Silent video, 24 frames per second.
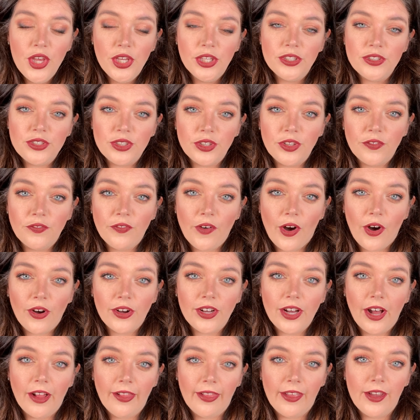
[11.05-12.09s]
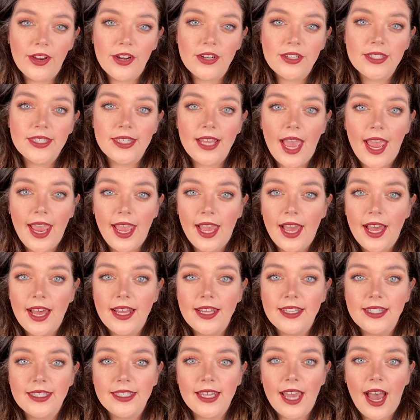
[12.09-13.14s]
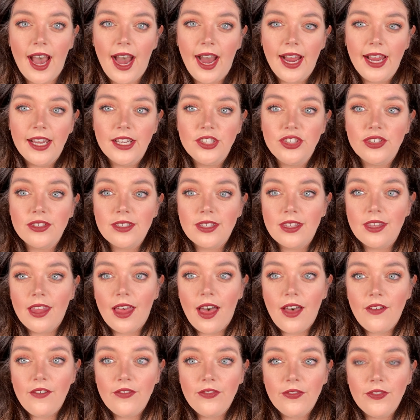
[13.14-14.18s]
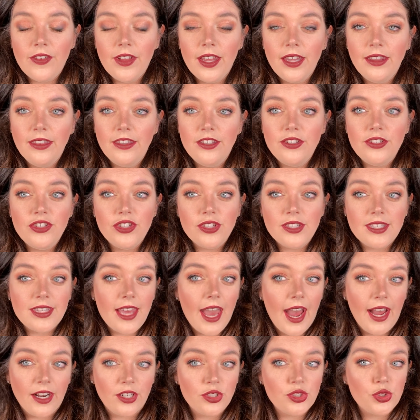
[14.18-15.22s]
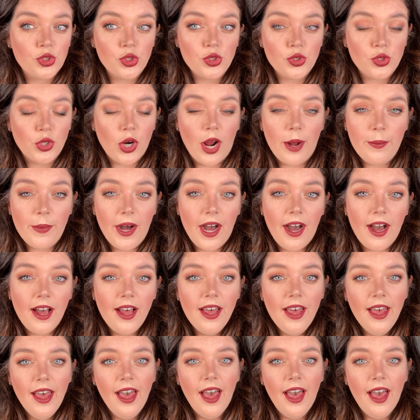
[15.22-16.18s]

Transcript: to the fall colors, and I just love the extra drama